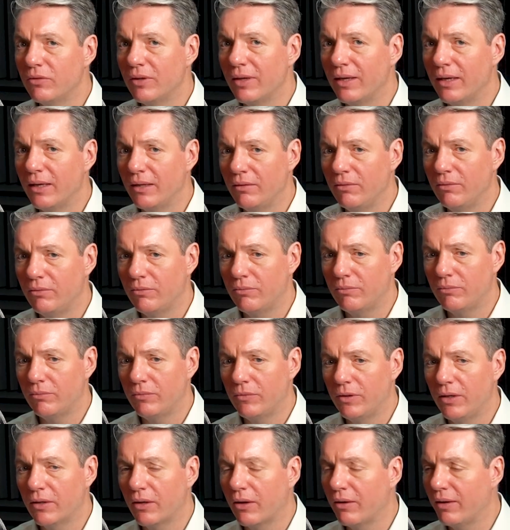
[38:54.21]
and
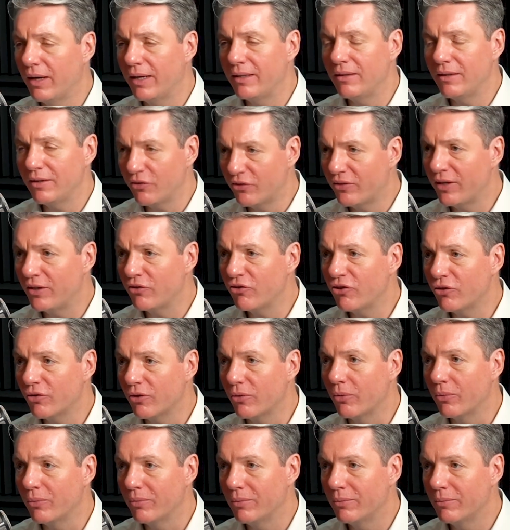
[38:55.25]
and it's
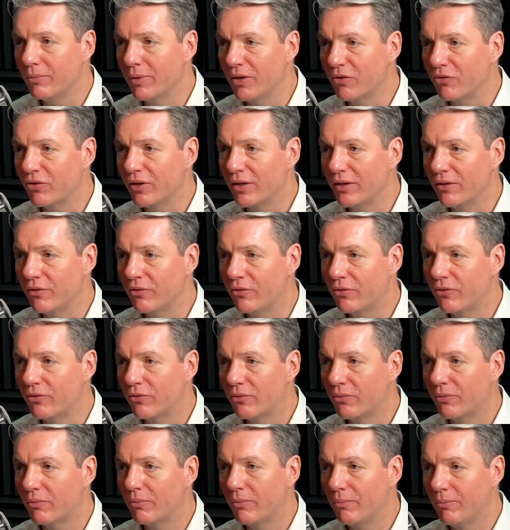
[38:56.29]
digital, which
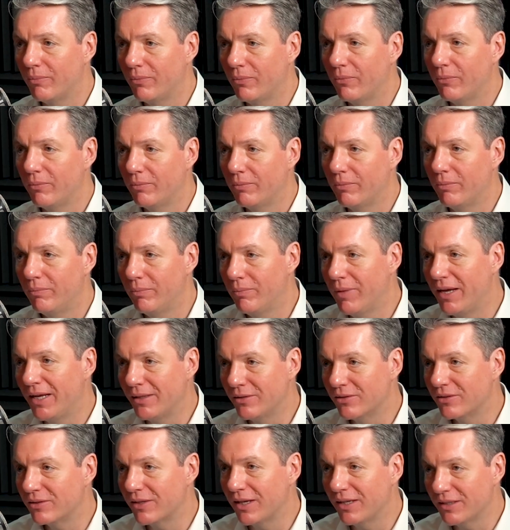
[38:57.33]

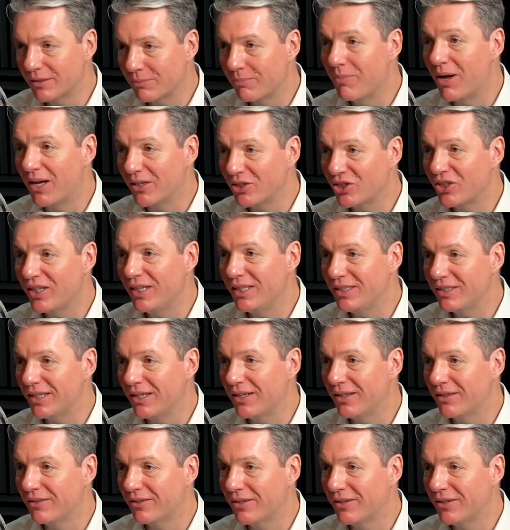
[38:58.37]
means it's much easier